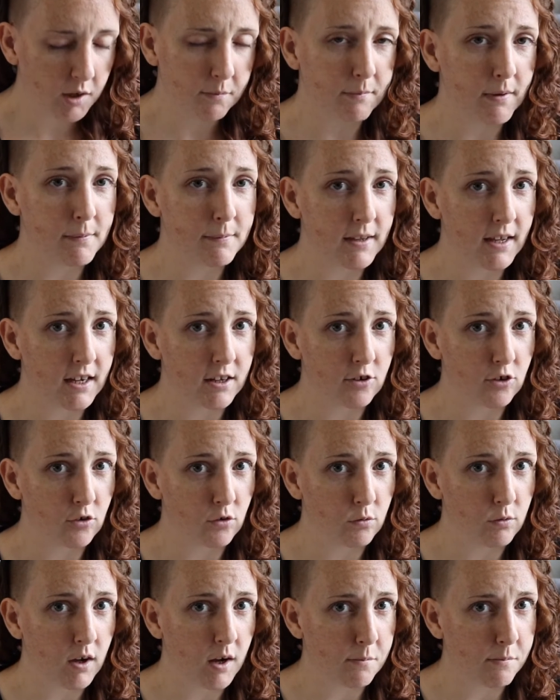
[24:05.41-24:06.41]
Maybe I
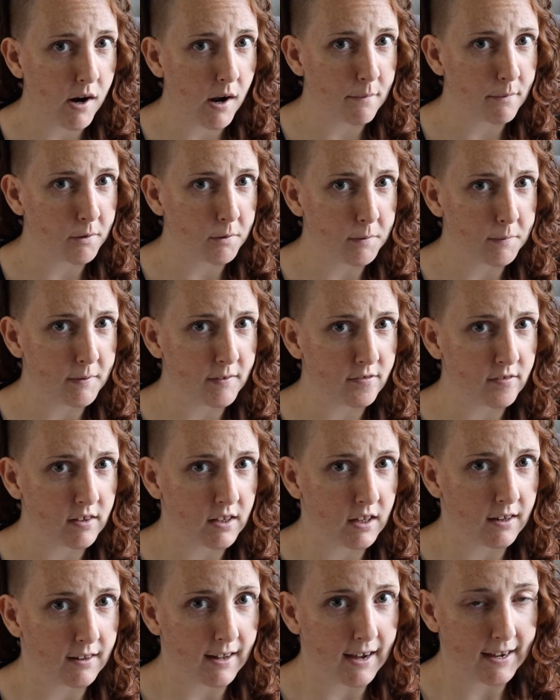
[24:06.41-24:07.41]
do. I'm probably
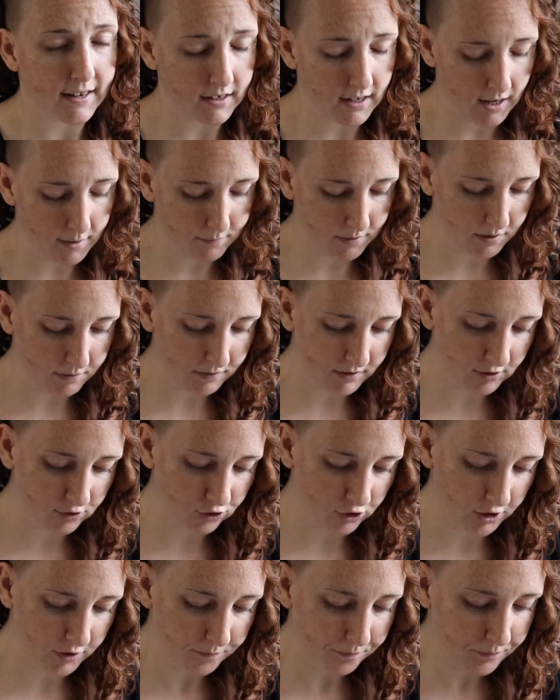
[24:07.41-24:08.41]
missing a lot. I'm not really
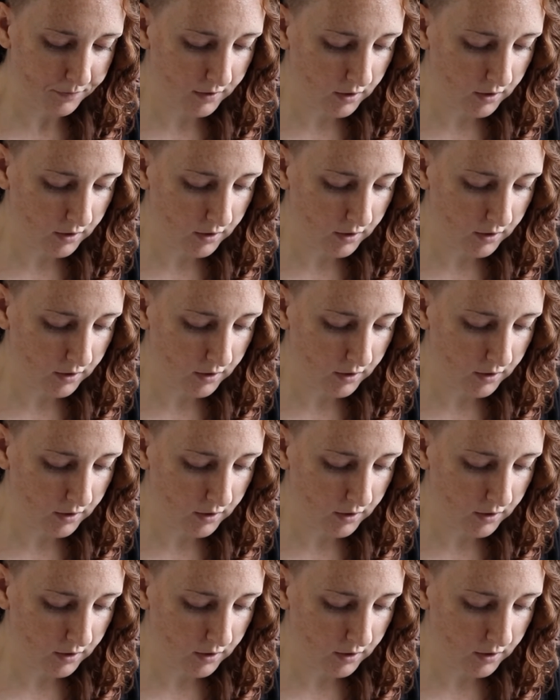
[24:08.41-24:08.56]
sure.